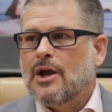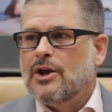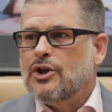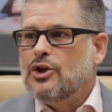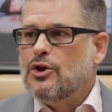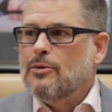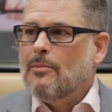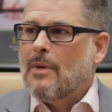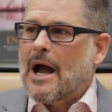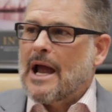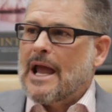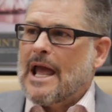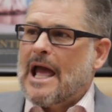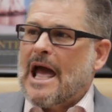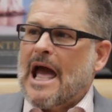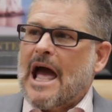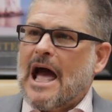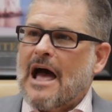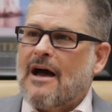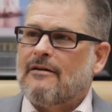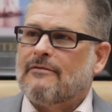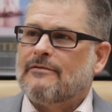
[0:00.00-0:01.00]
you might
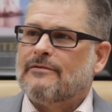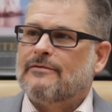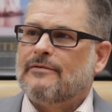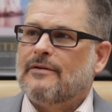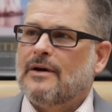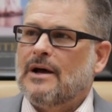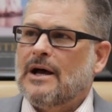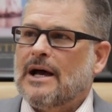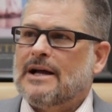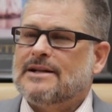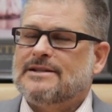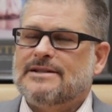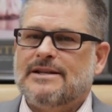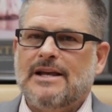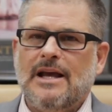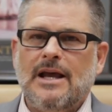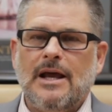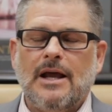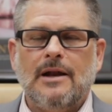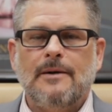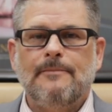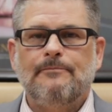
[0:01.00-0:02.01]
have a
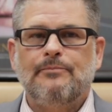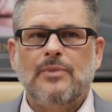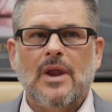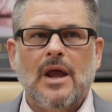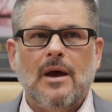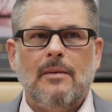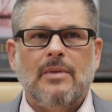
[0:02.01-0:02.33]
10,